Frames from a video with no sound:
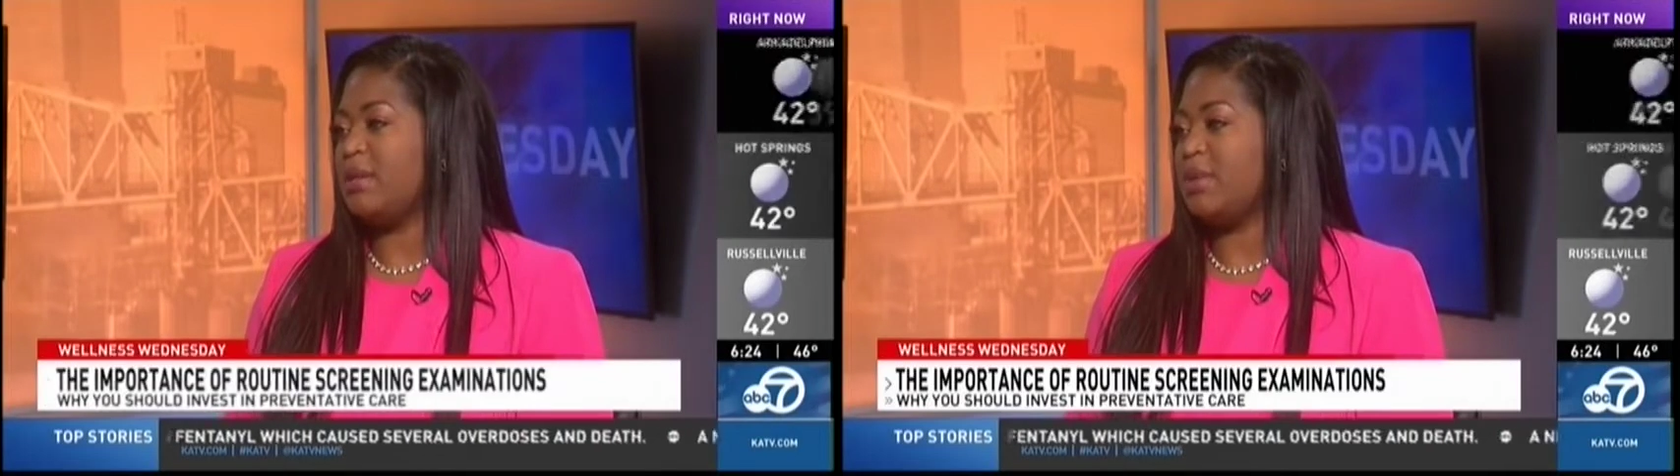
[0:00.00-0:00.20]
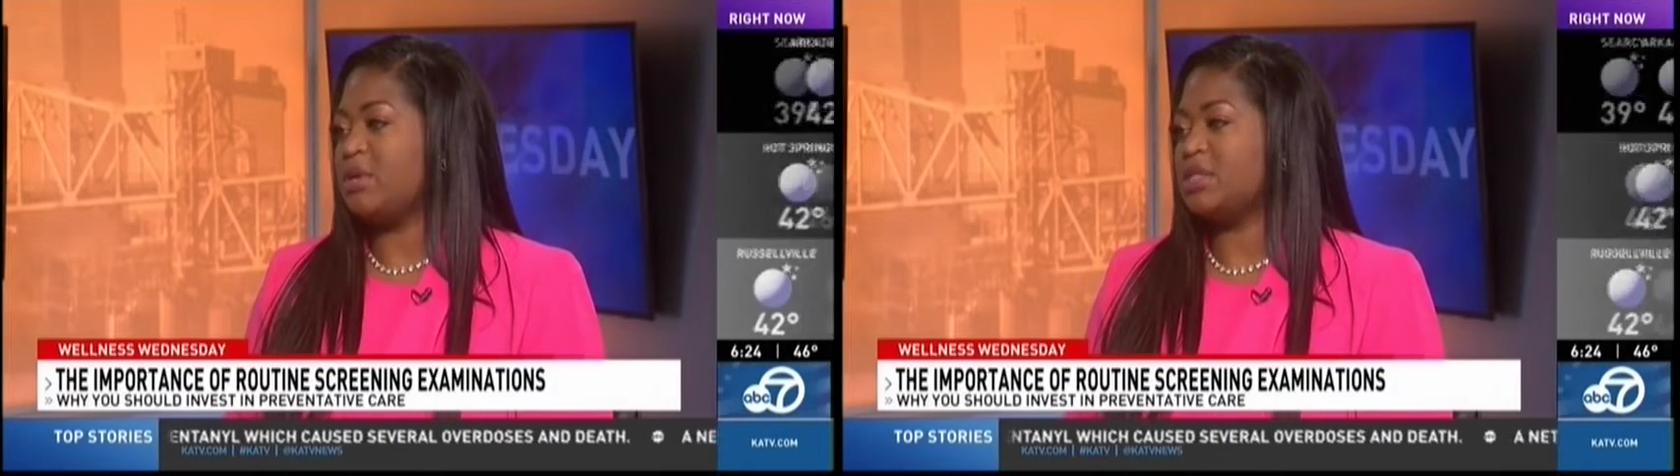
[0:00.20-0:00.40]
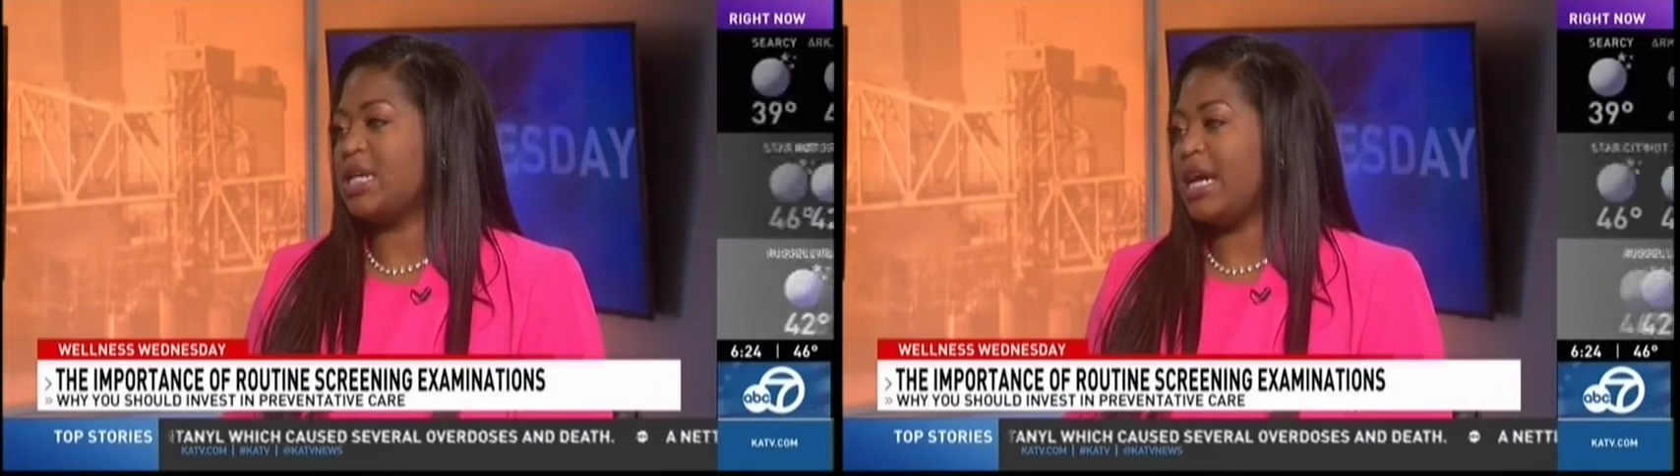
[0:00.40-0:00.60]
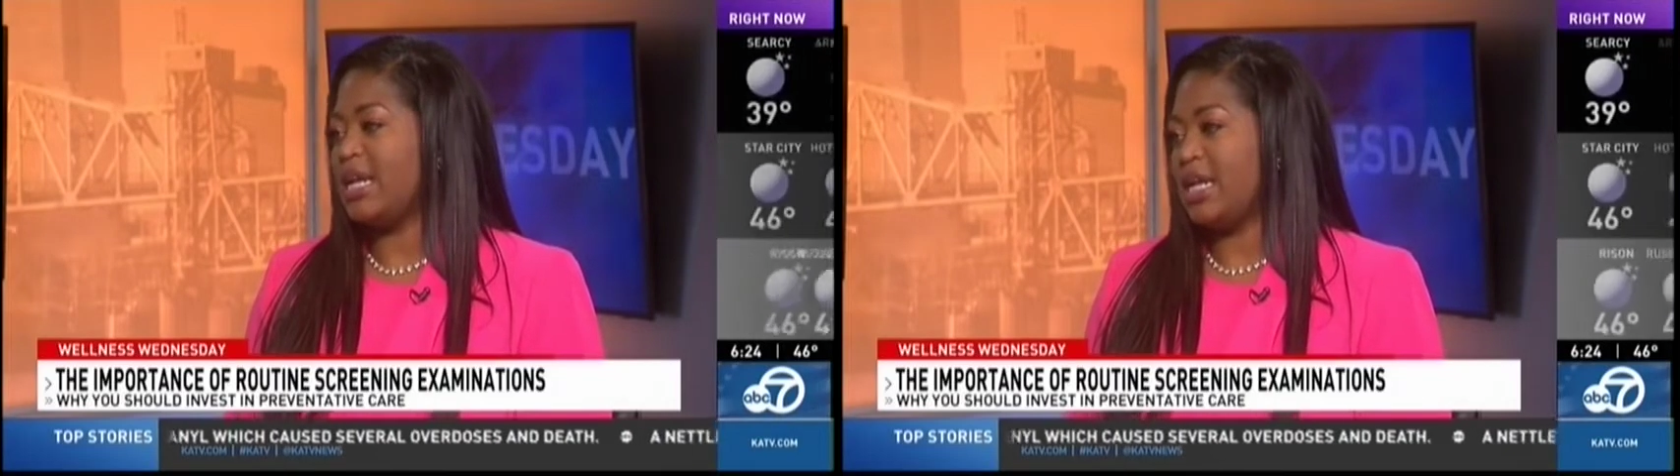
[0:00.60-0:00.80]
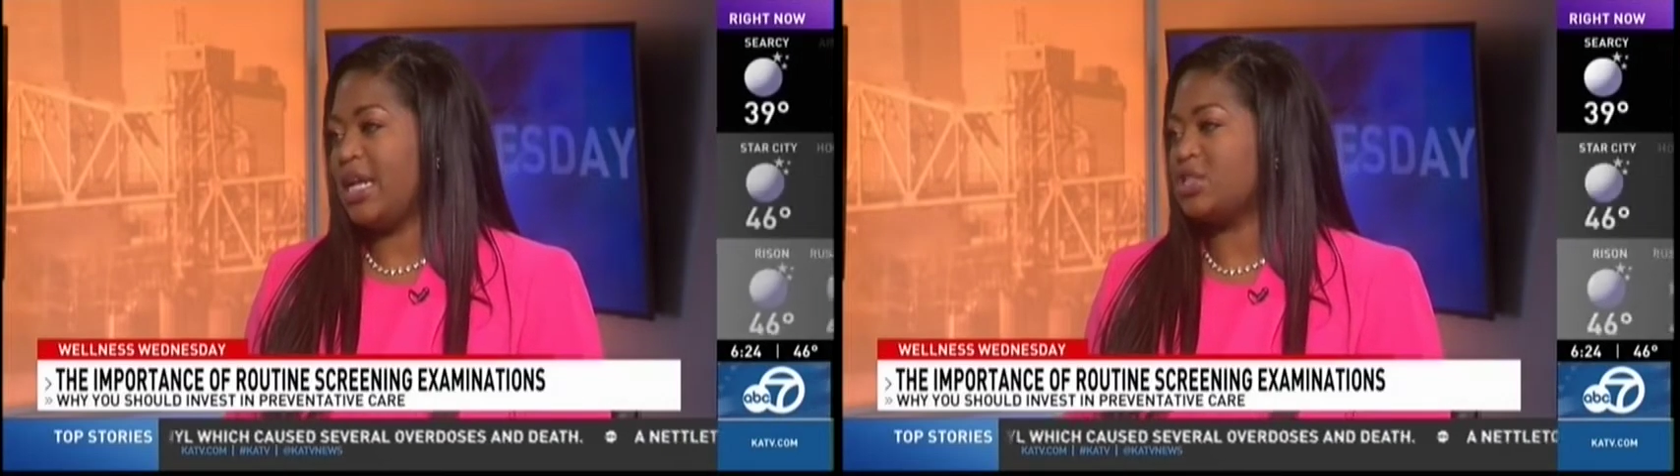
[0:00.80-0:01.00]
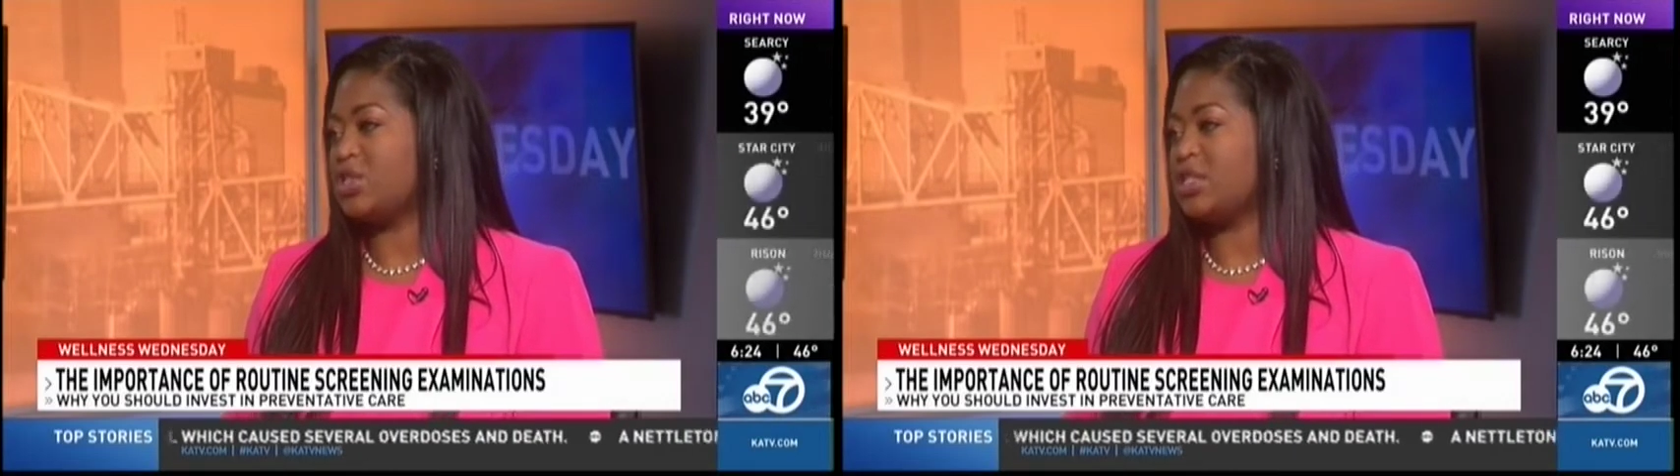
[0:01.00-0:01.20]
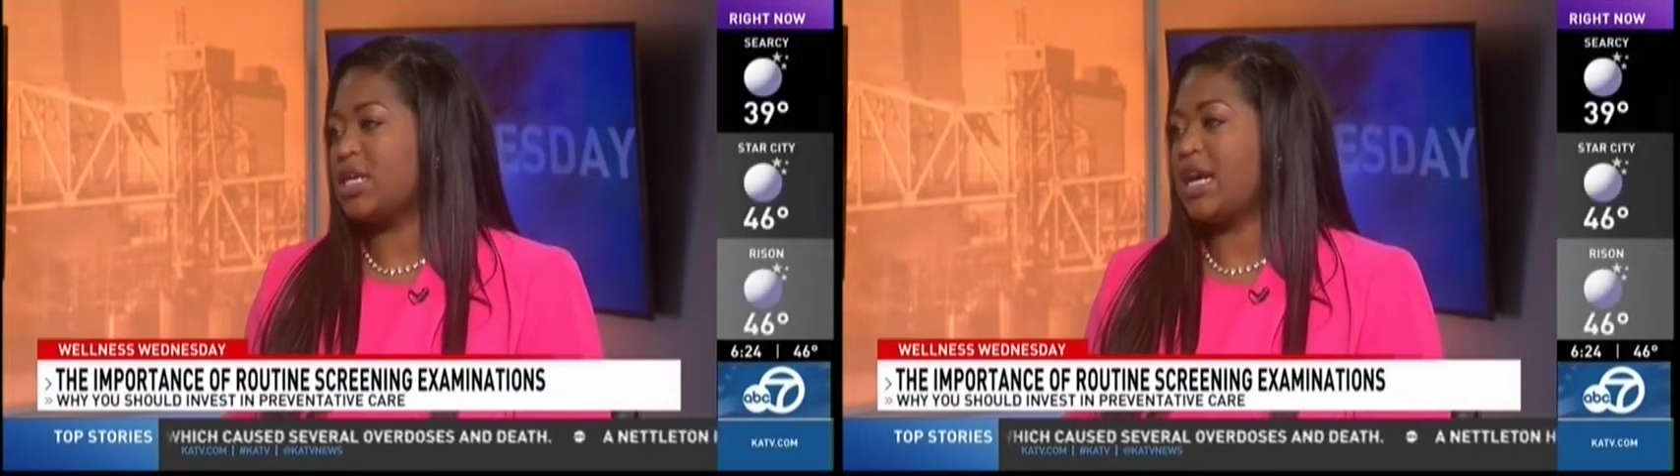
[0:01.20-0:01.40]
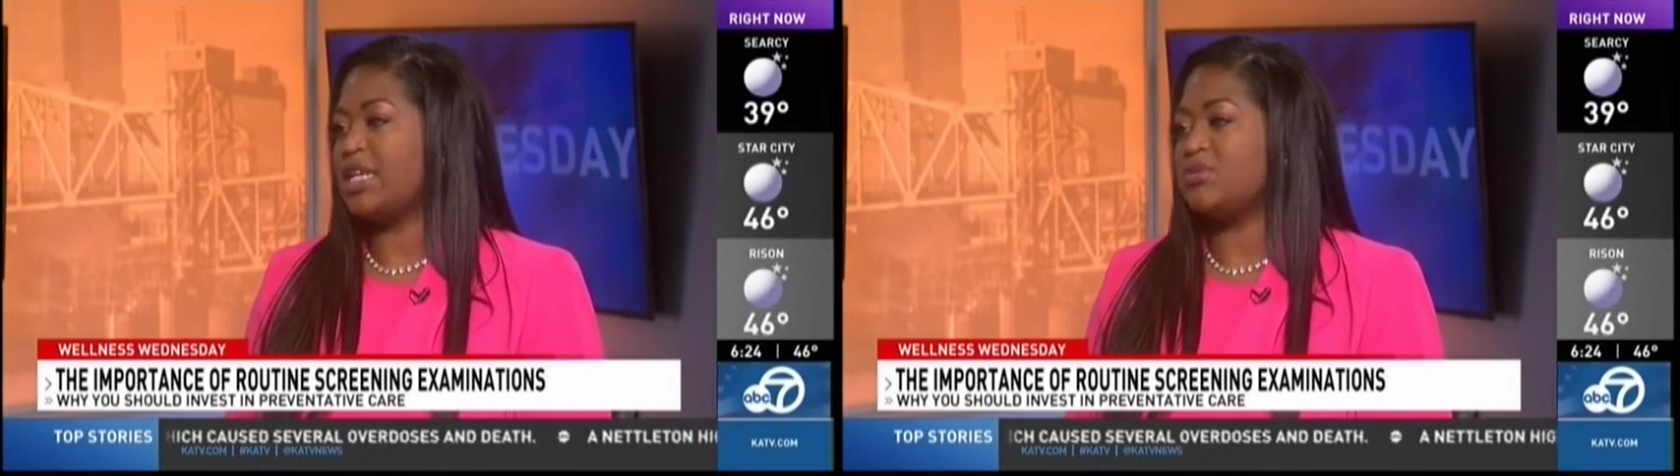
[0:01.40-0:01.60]
about diet and
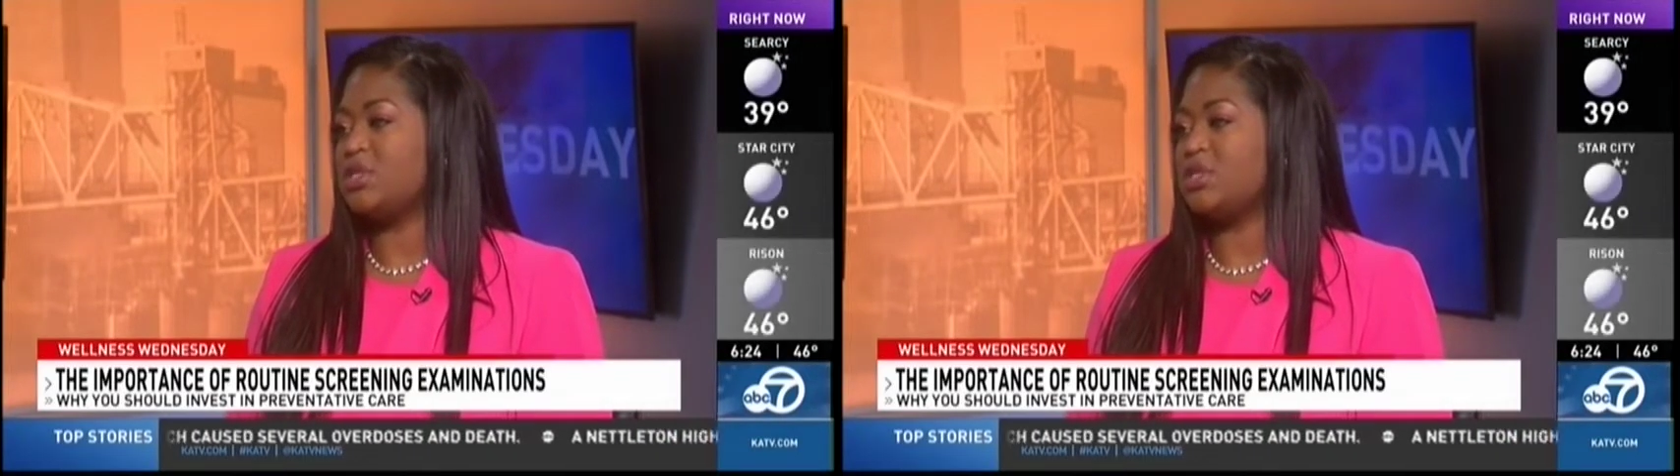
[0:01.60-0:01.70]
exercise.